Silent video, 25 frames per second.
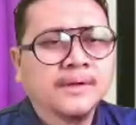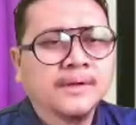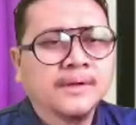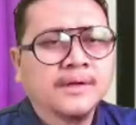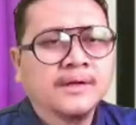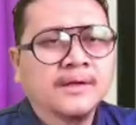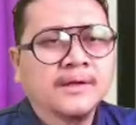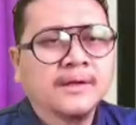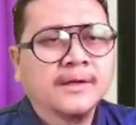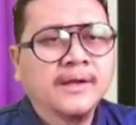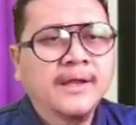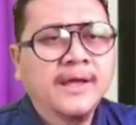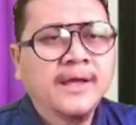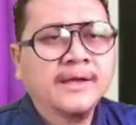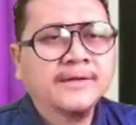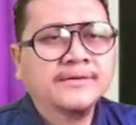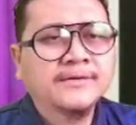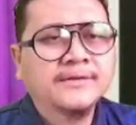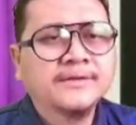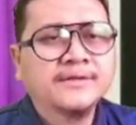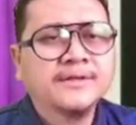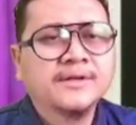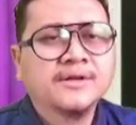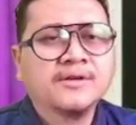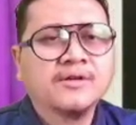Next is the
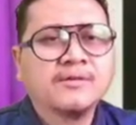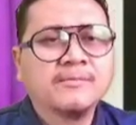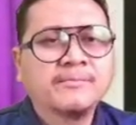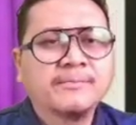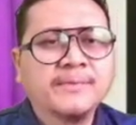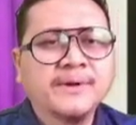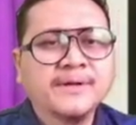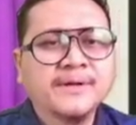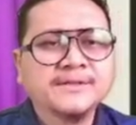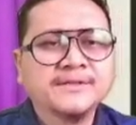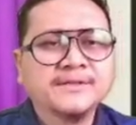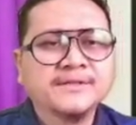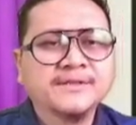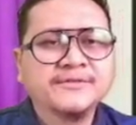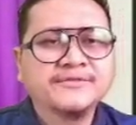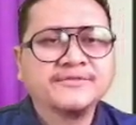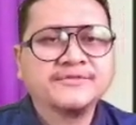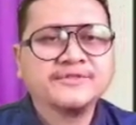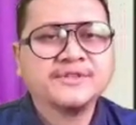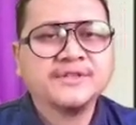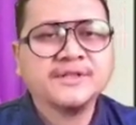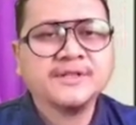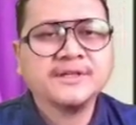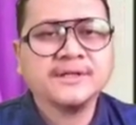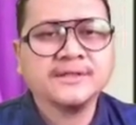compressive
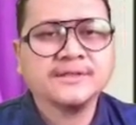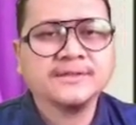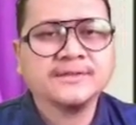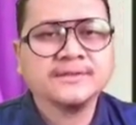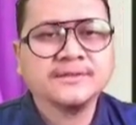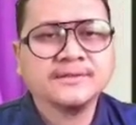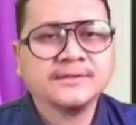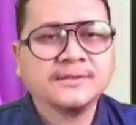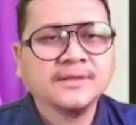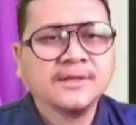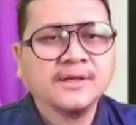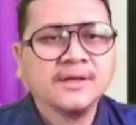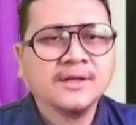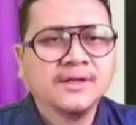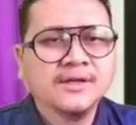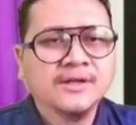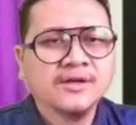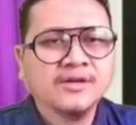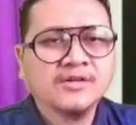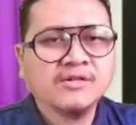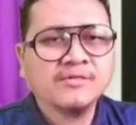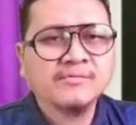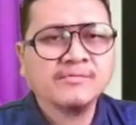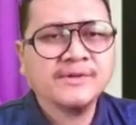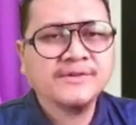strain. The
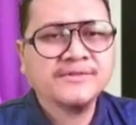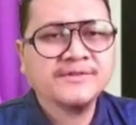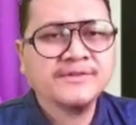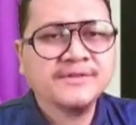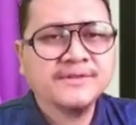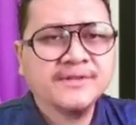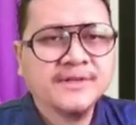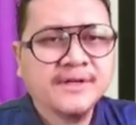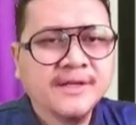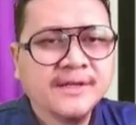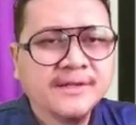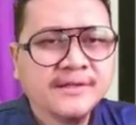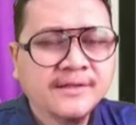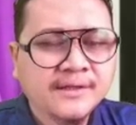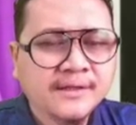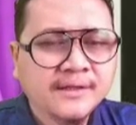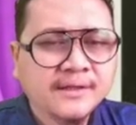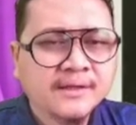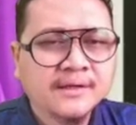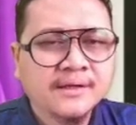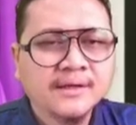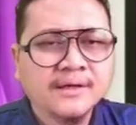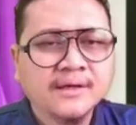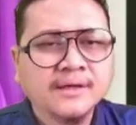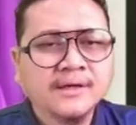compressive strain
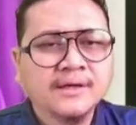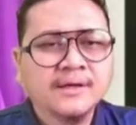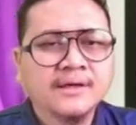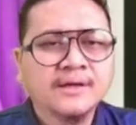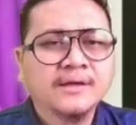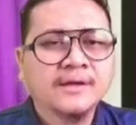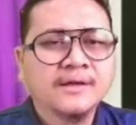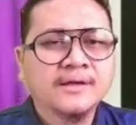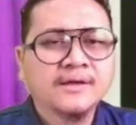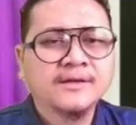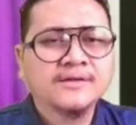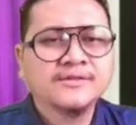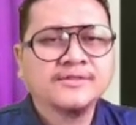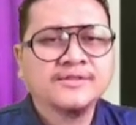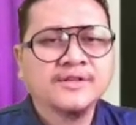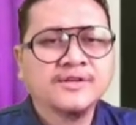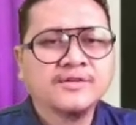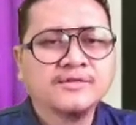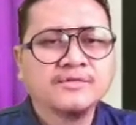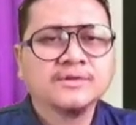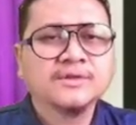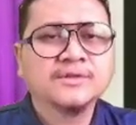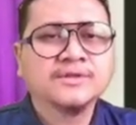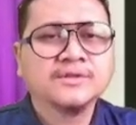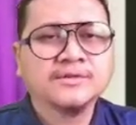is equal
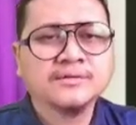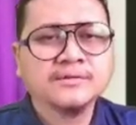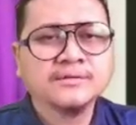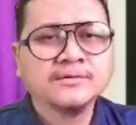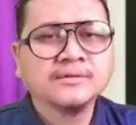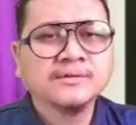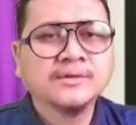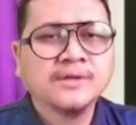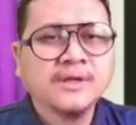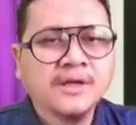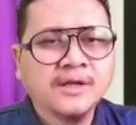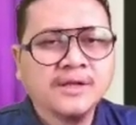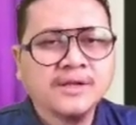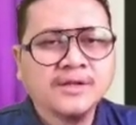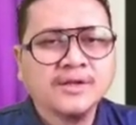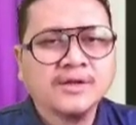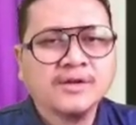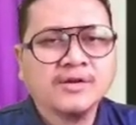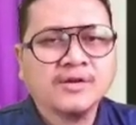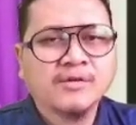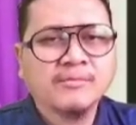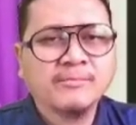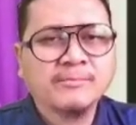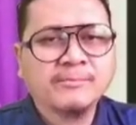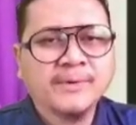to
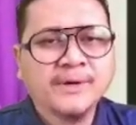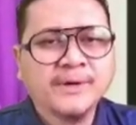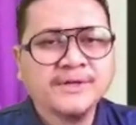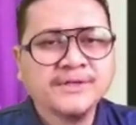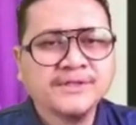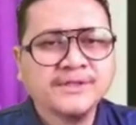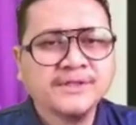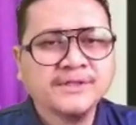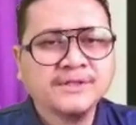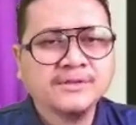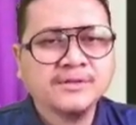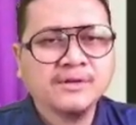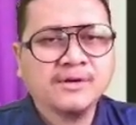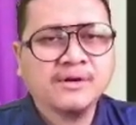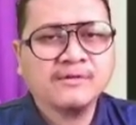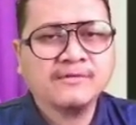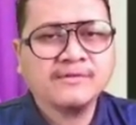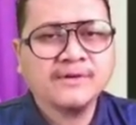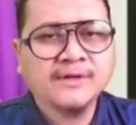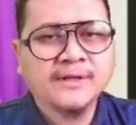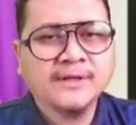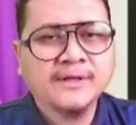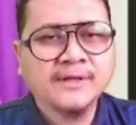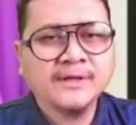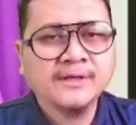compression over
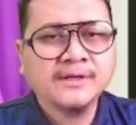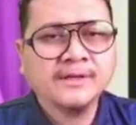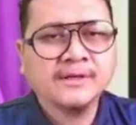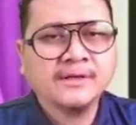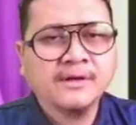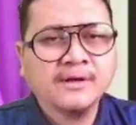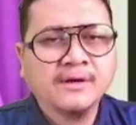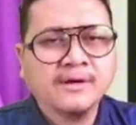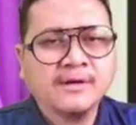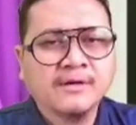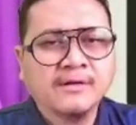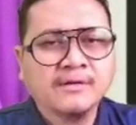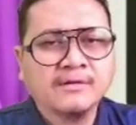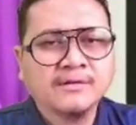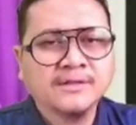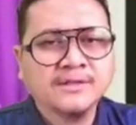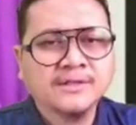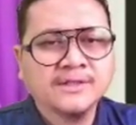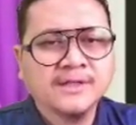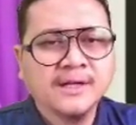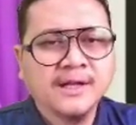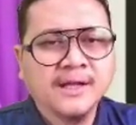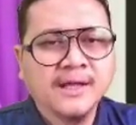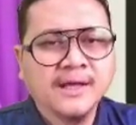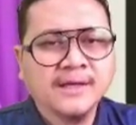the original
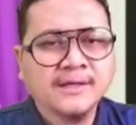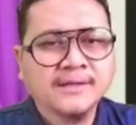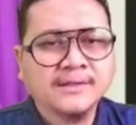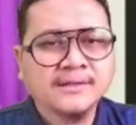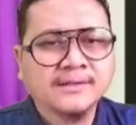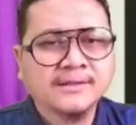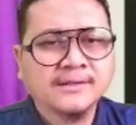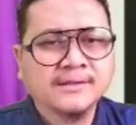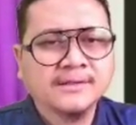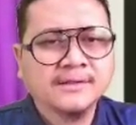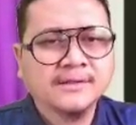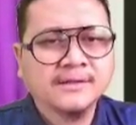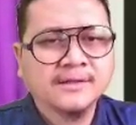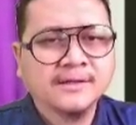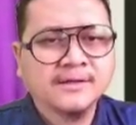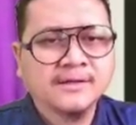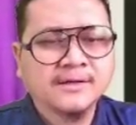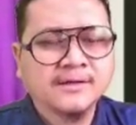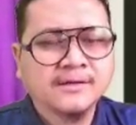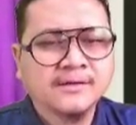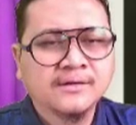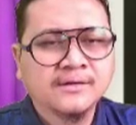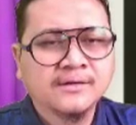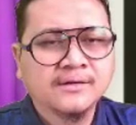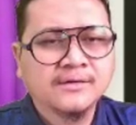length,
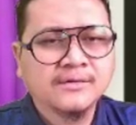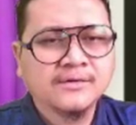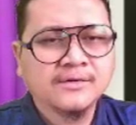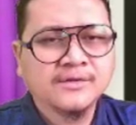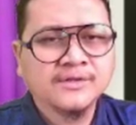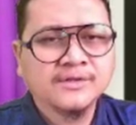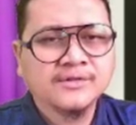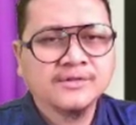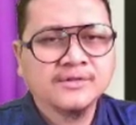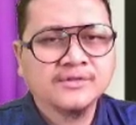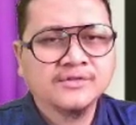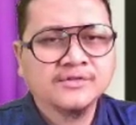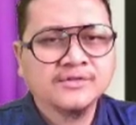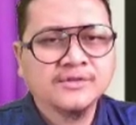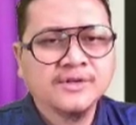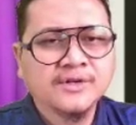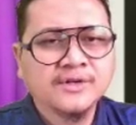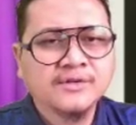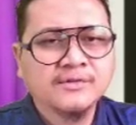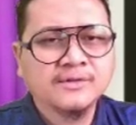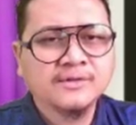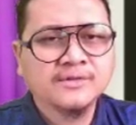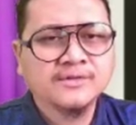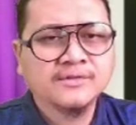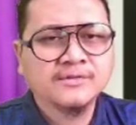which is also equal
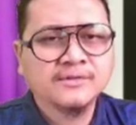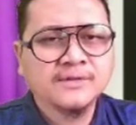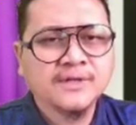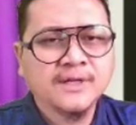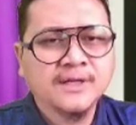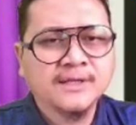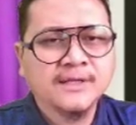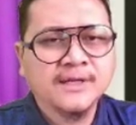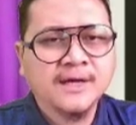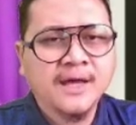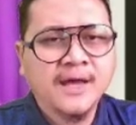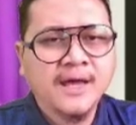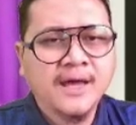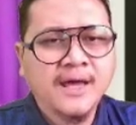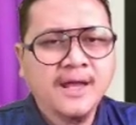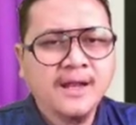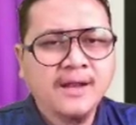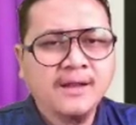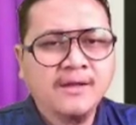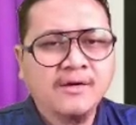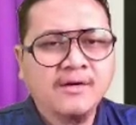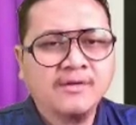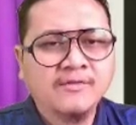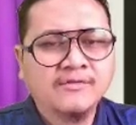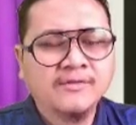to delta L
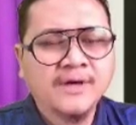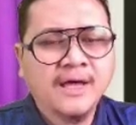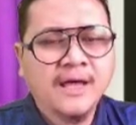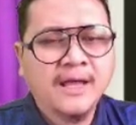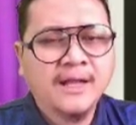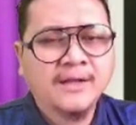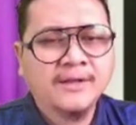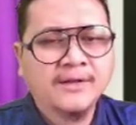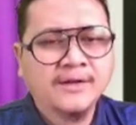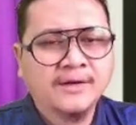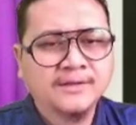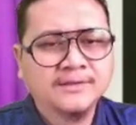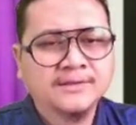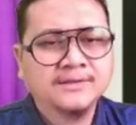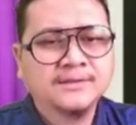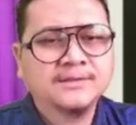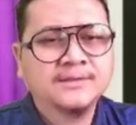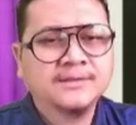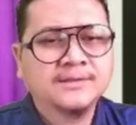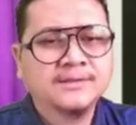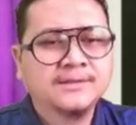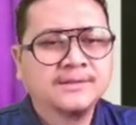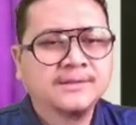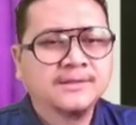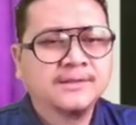over L naught.
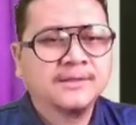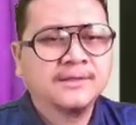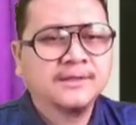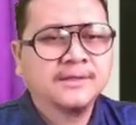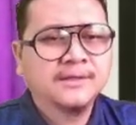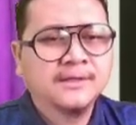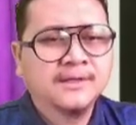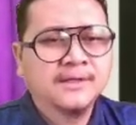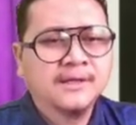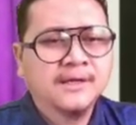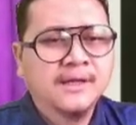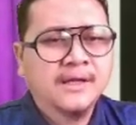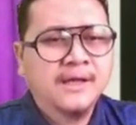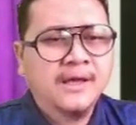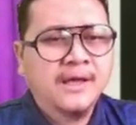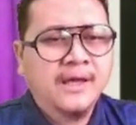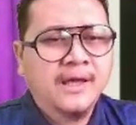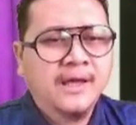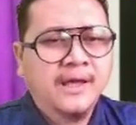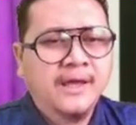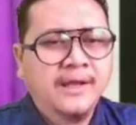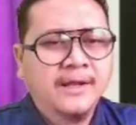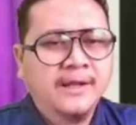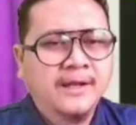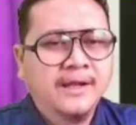And
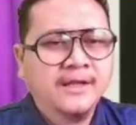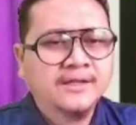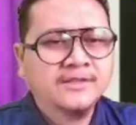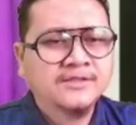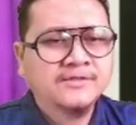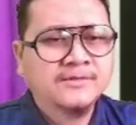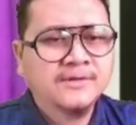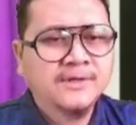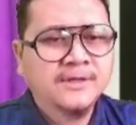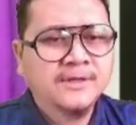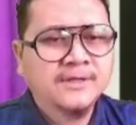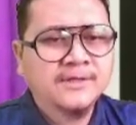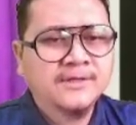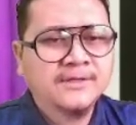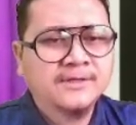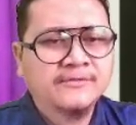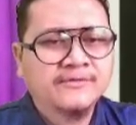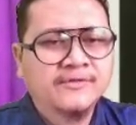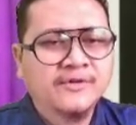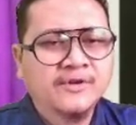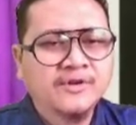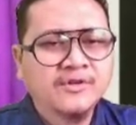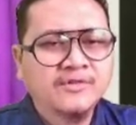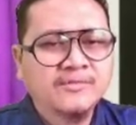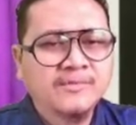last one is the
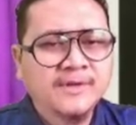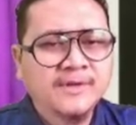volumetric